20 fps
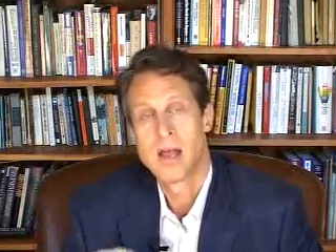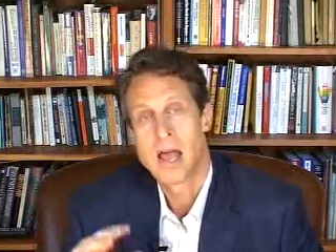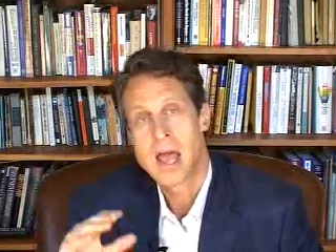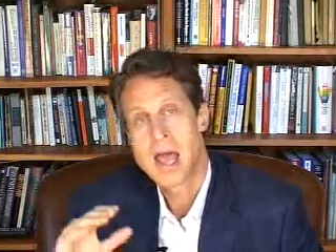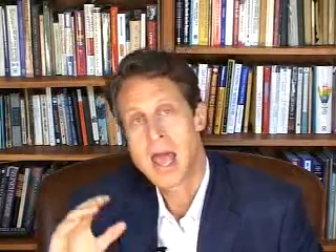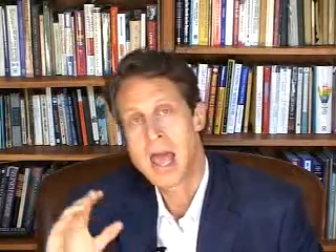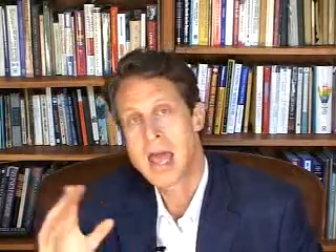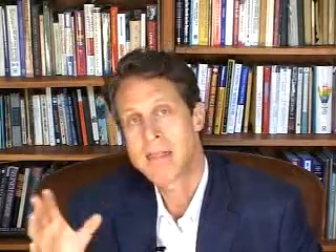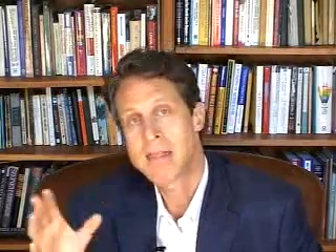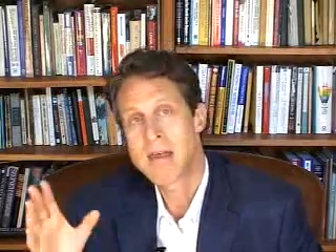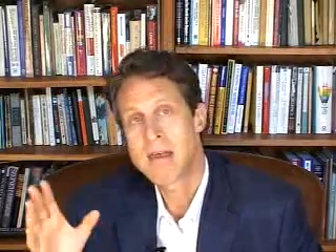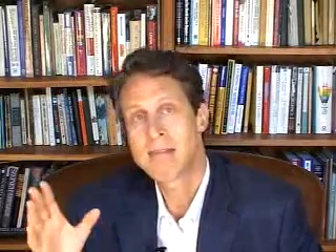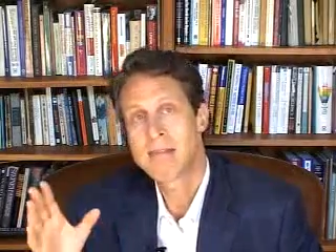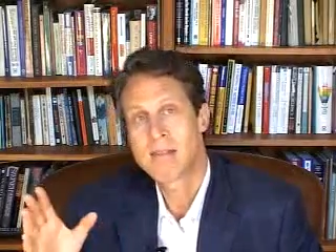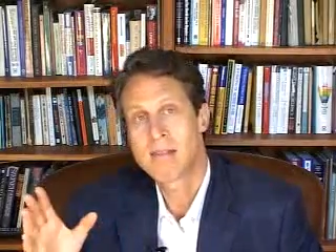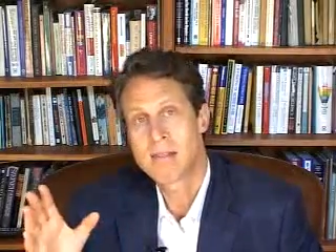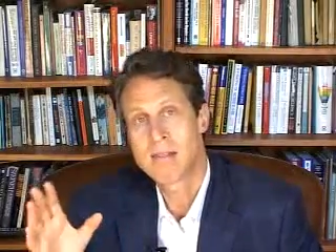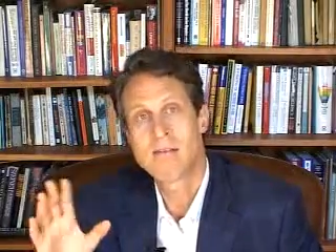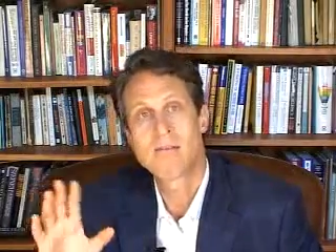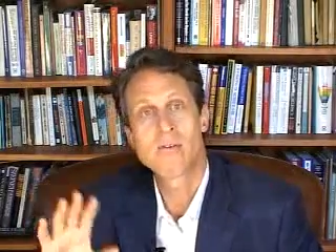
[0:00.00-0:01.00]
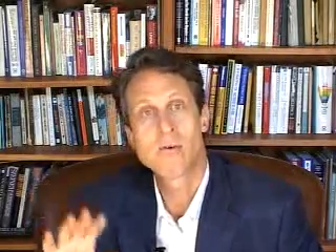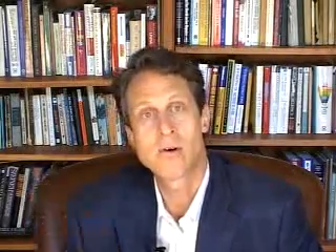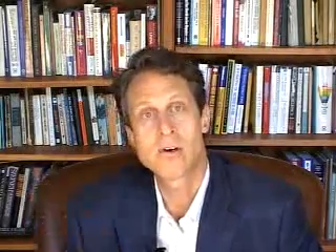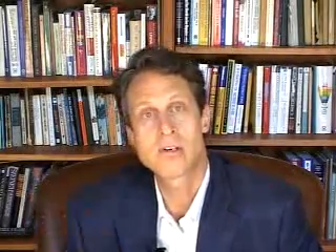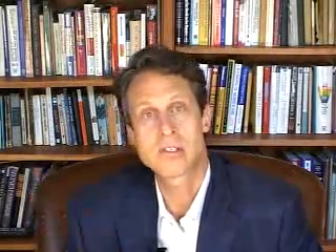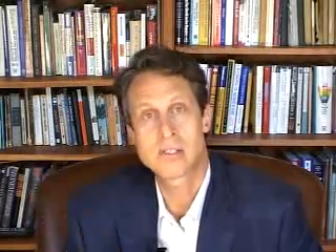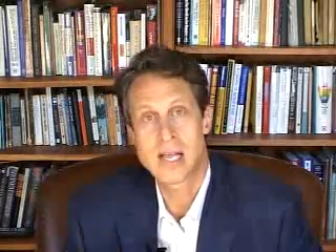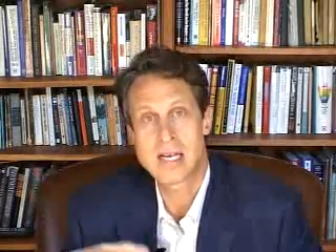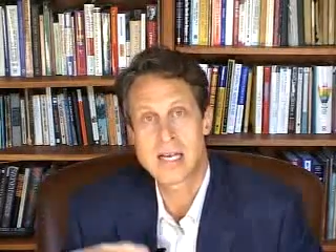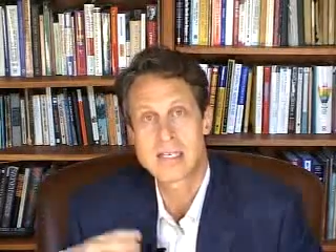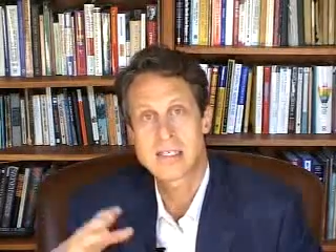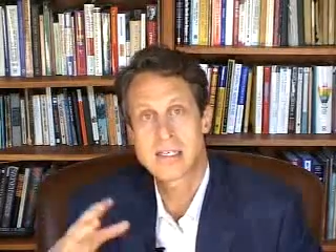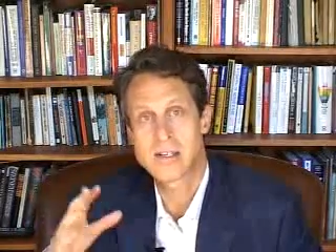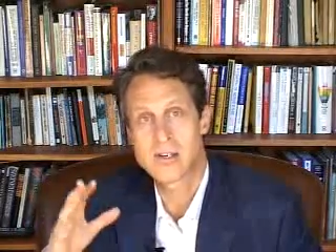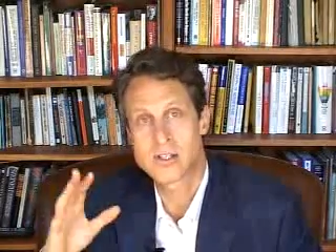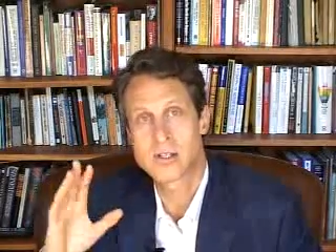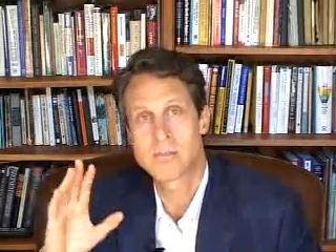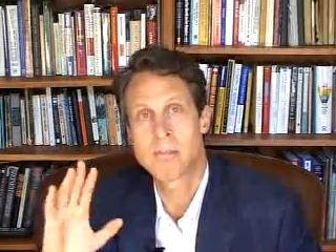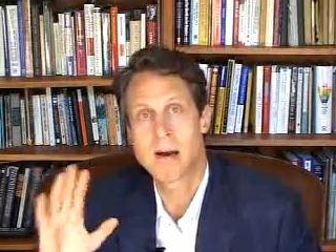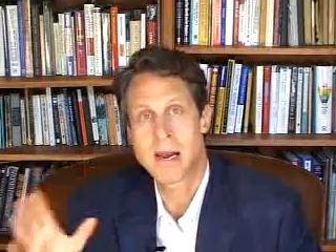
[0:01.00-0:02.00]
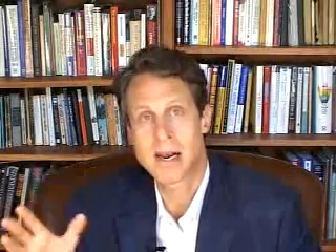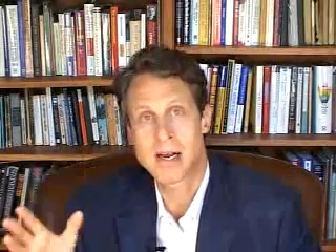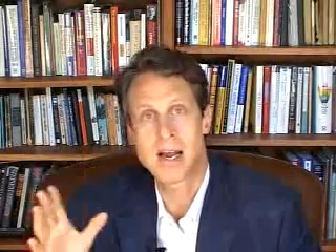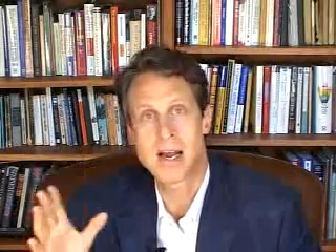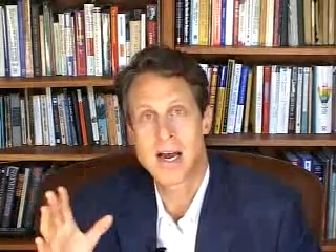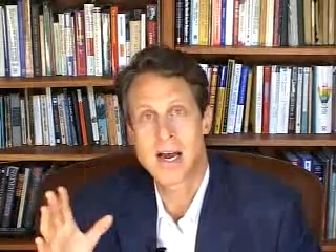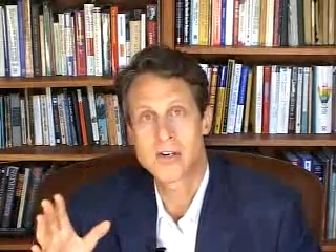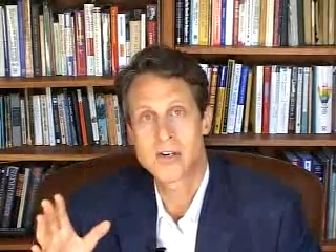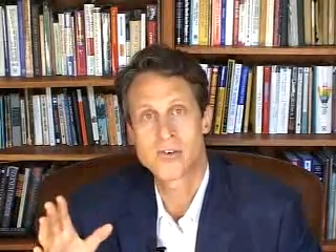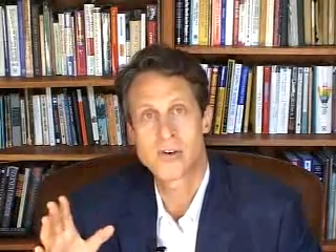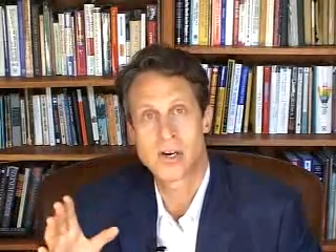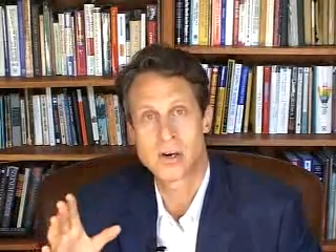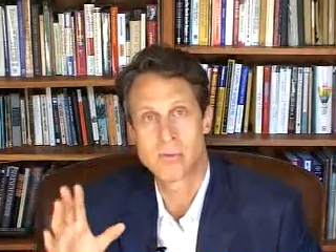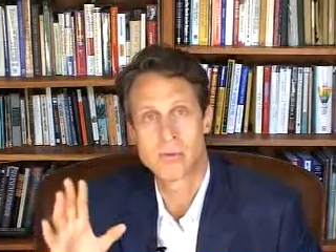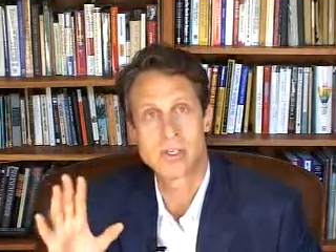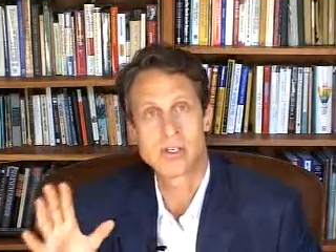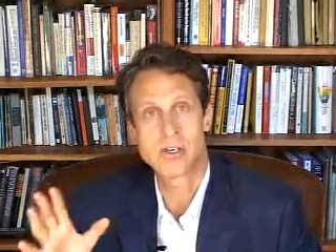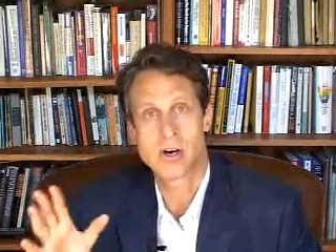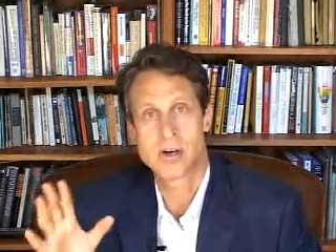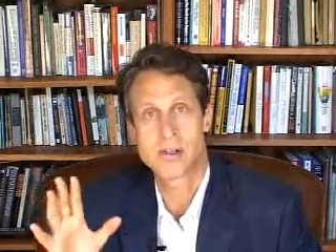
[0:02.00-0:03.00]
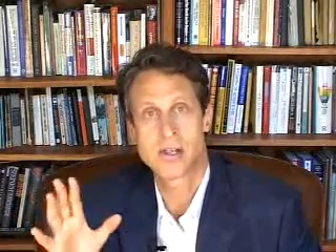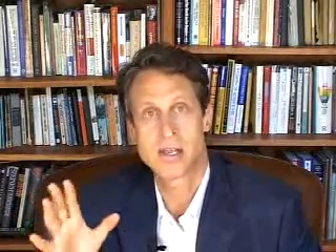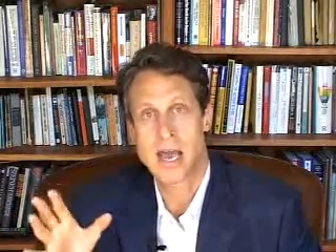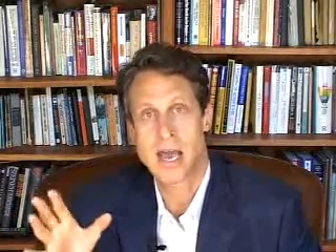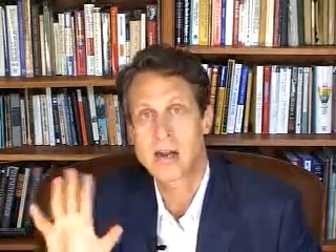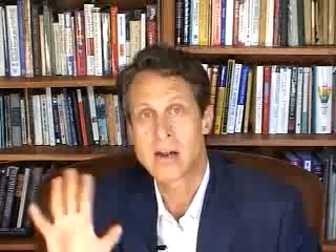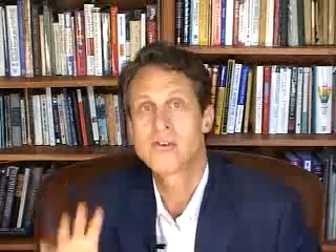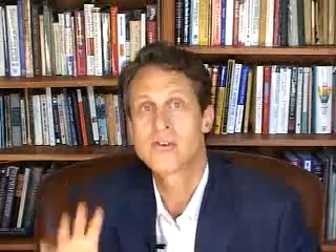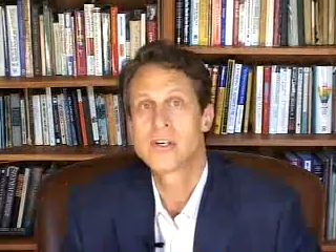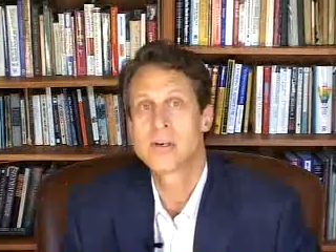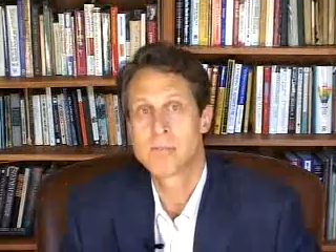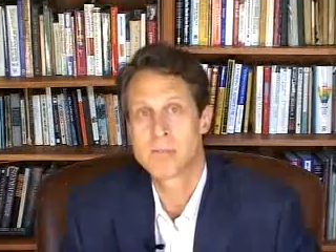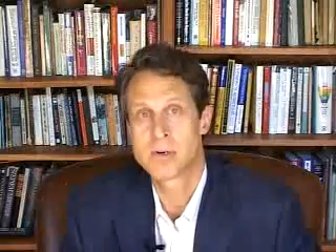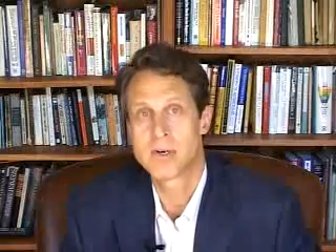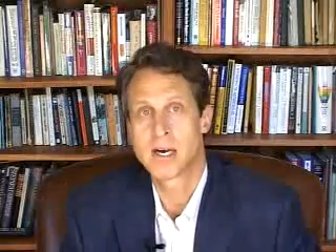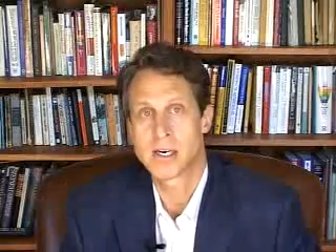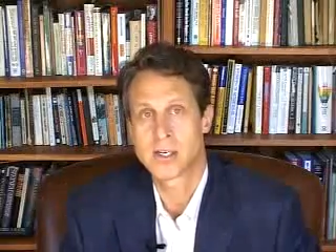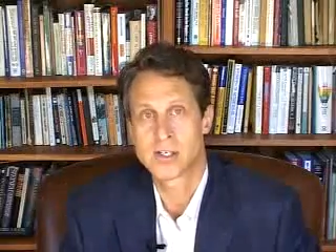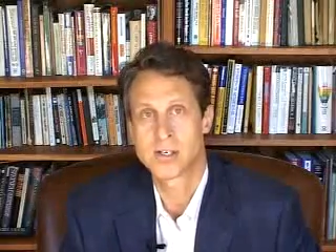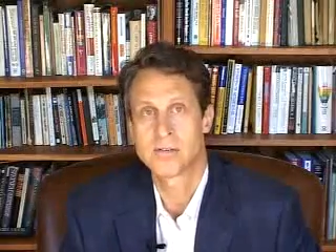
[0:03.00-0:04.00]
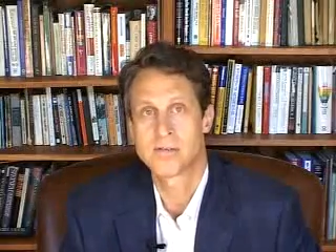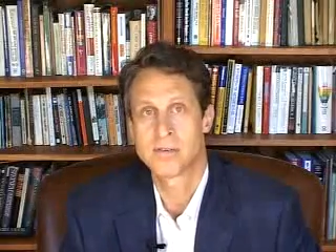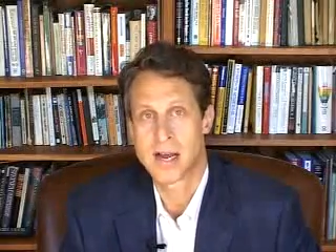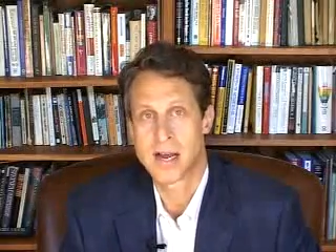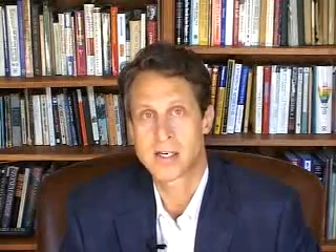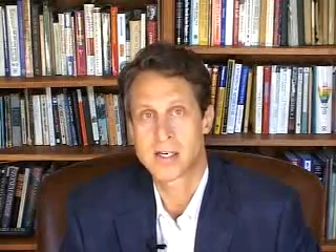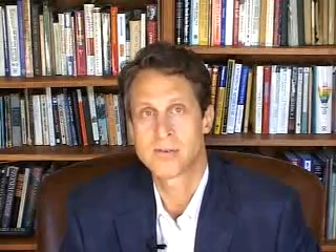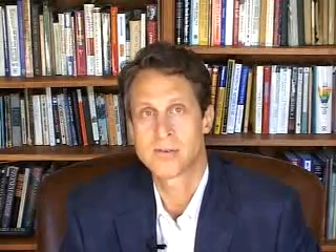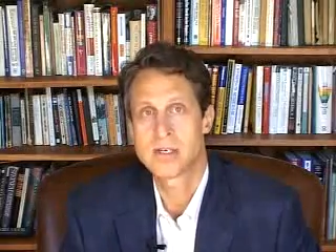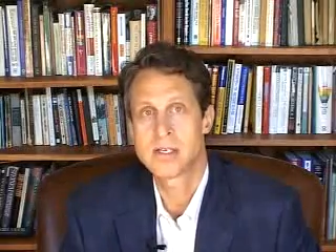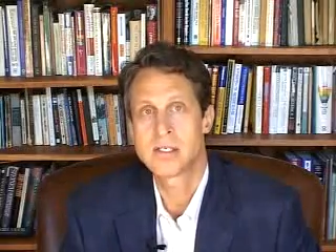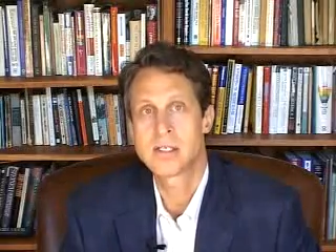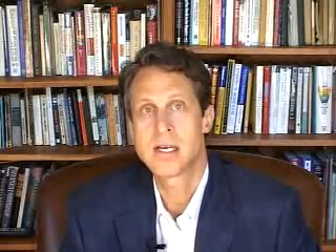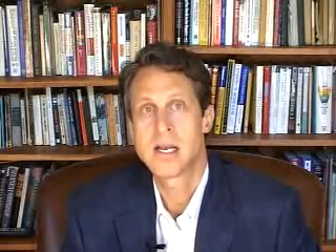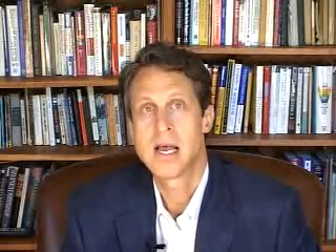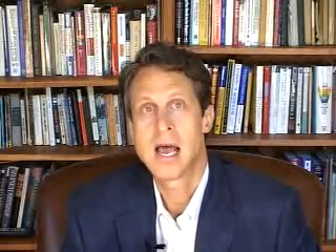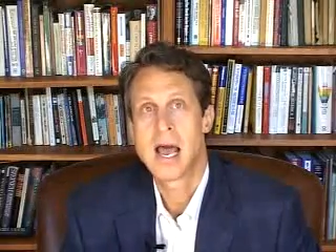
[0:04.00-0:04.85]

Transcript: And then, of course, lastly, there's the mitochondria, which are the energy production factories.